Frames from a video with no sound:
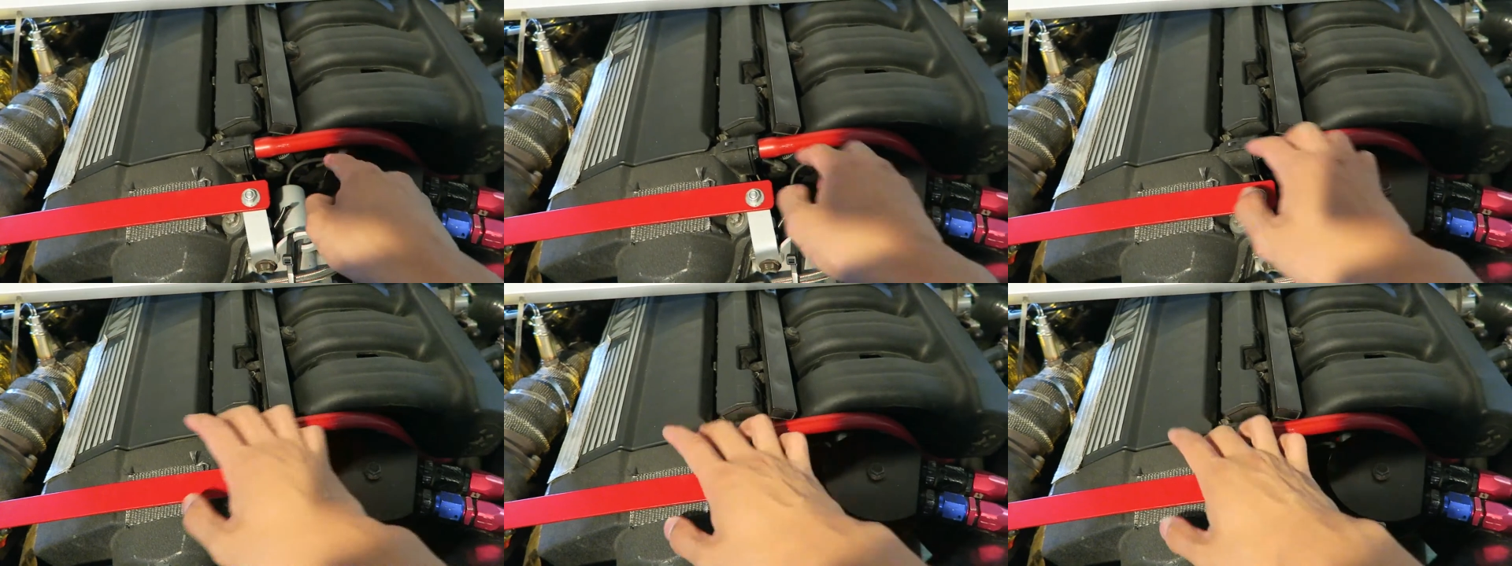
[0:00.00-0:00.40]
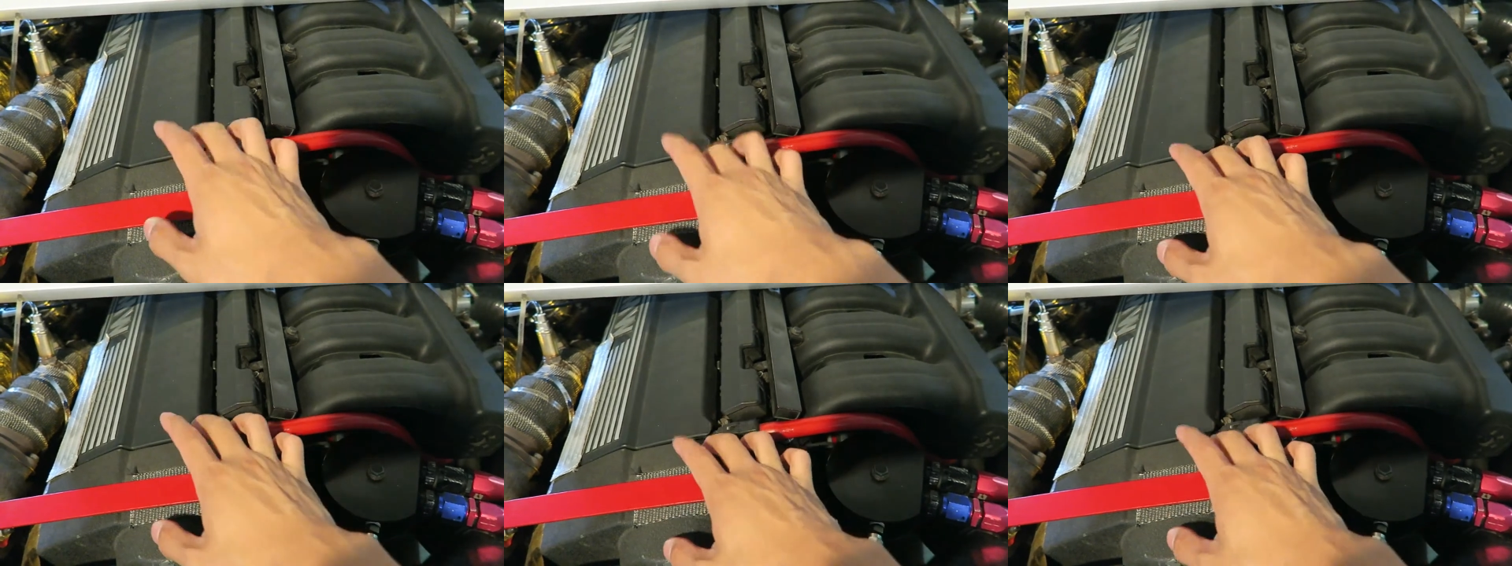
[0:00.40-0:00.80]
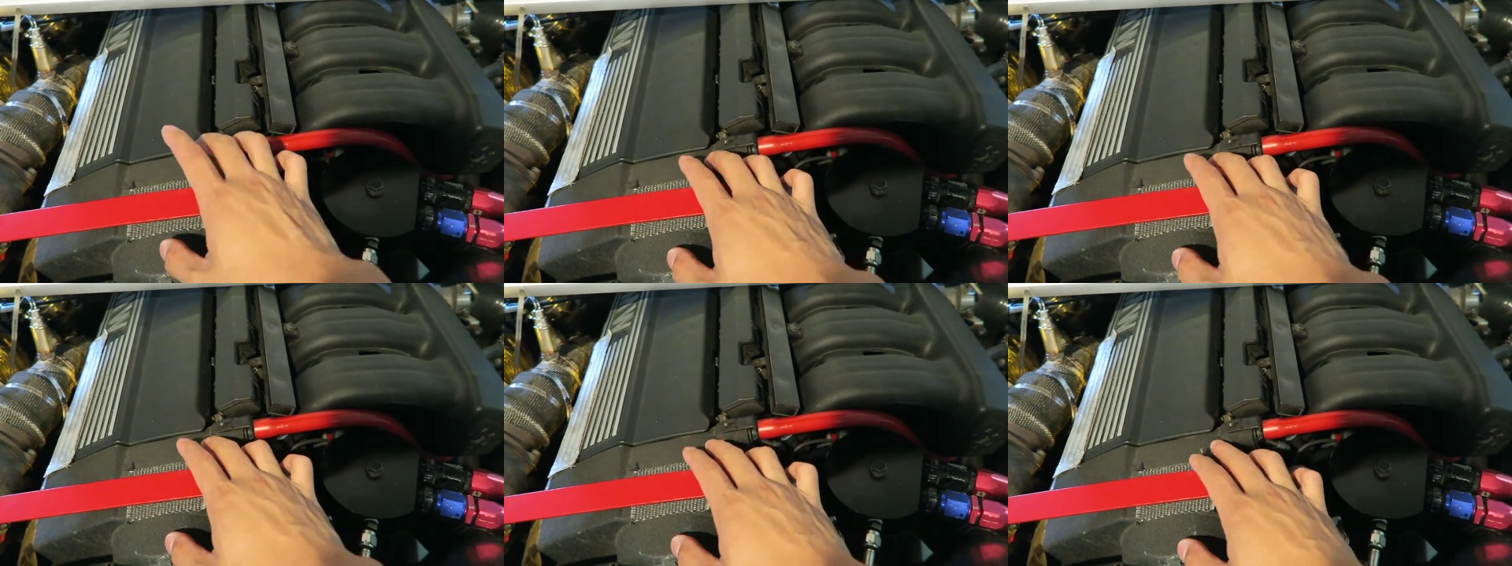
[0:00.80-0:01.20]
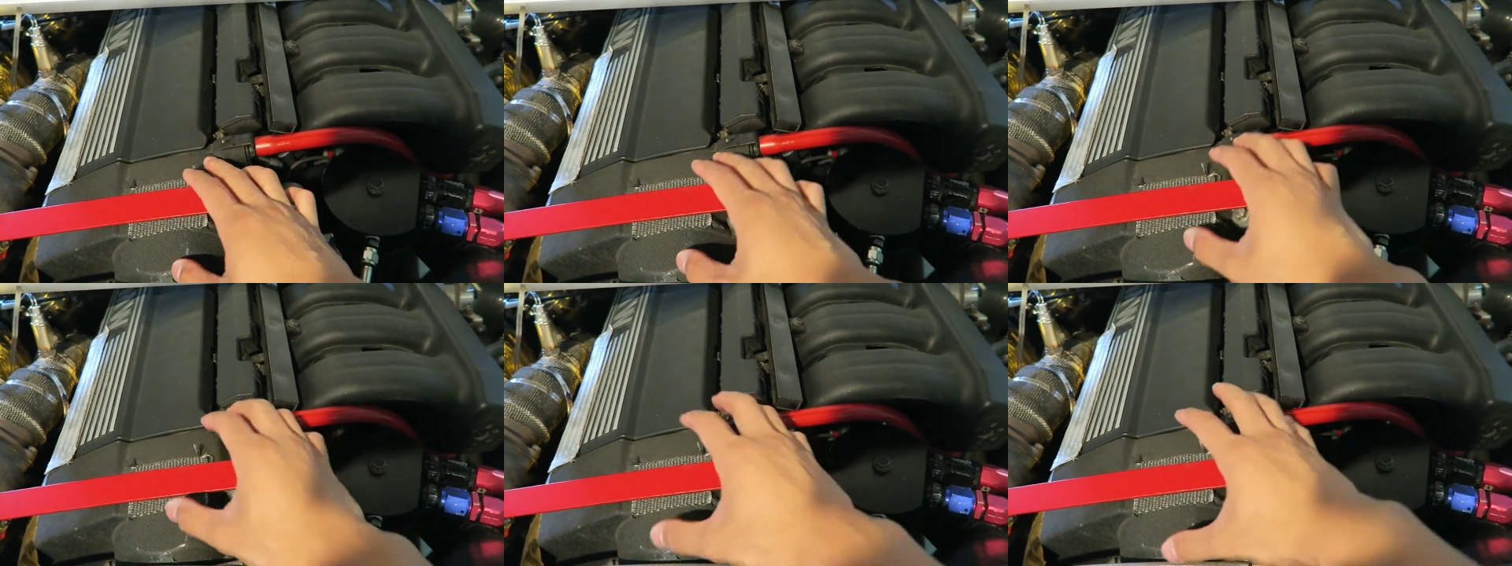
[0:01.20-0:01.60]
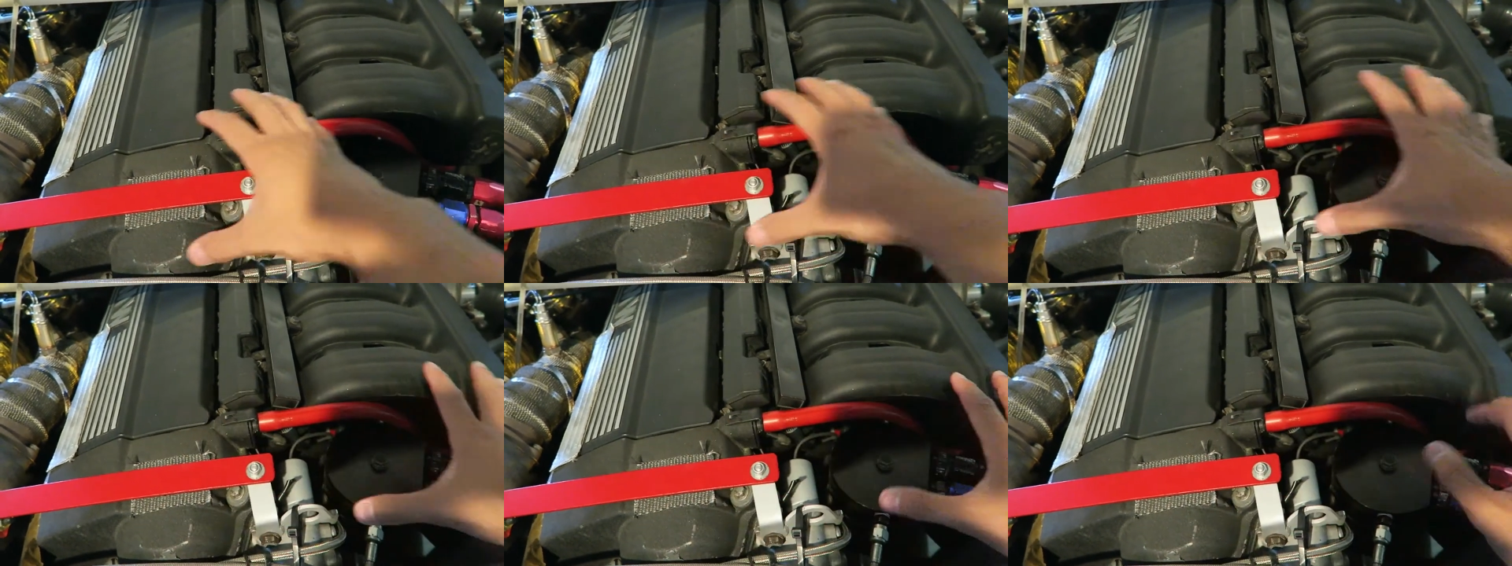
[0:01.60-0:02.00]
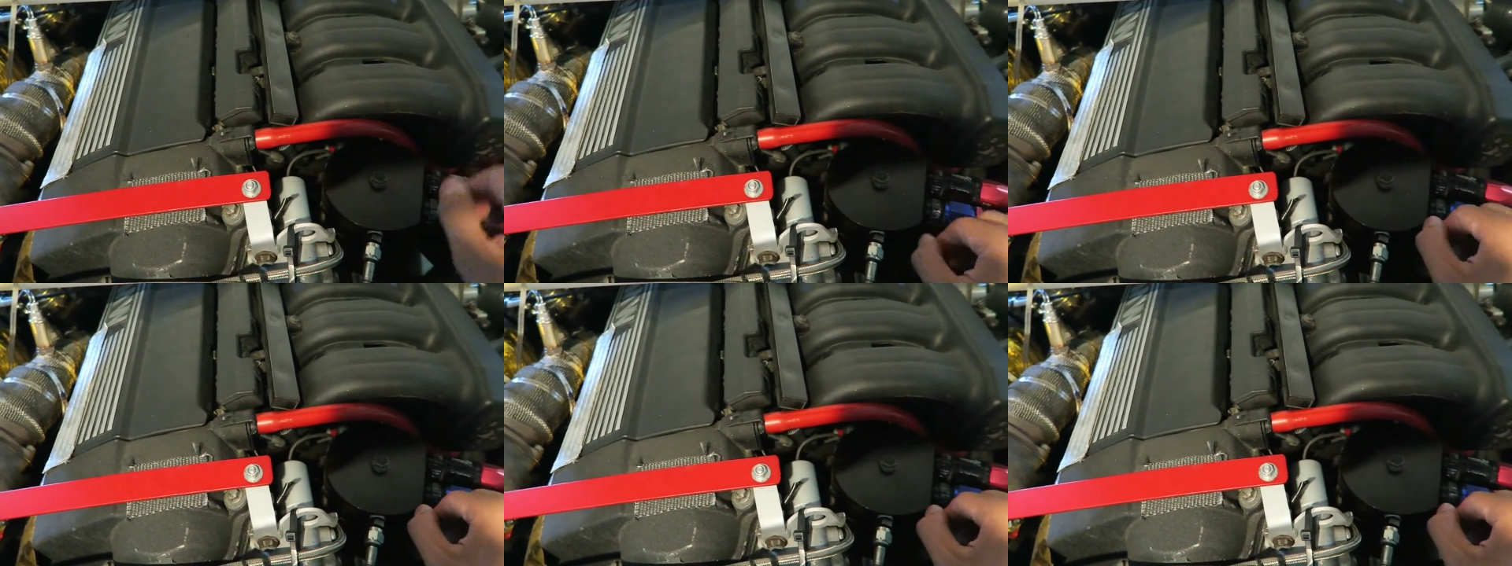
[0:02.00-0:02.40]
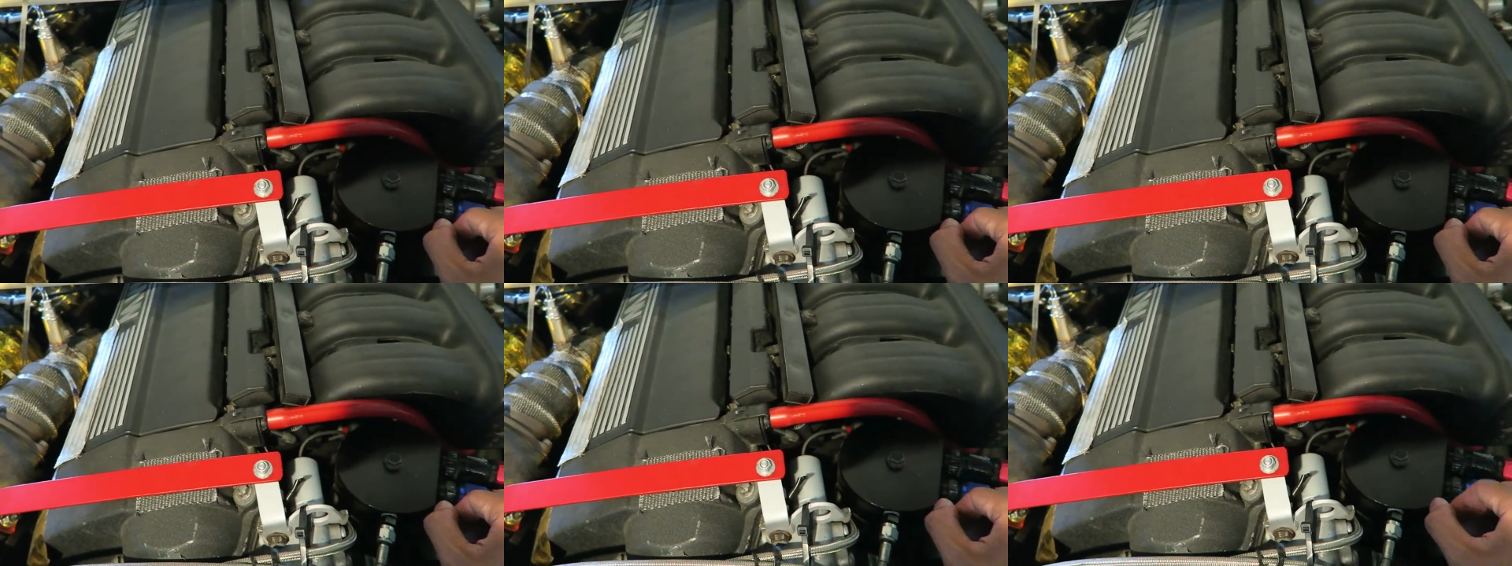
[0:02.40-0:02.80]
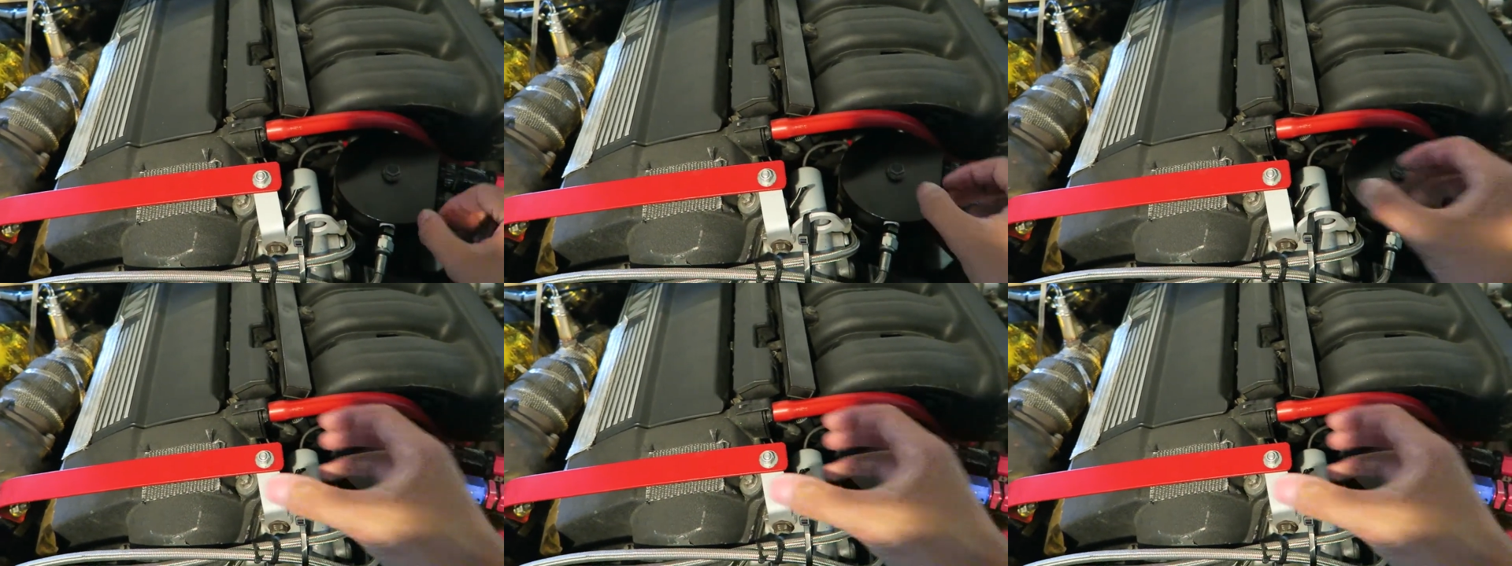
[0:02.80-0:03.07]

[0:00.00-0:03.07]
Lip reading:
No face is visible, so there are no lips to read.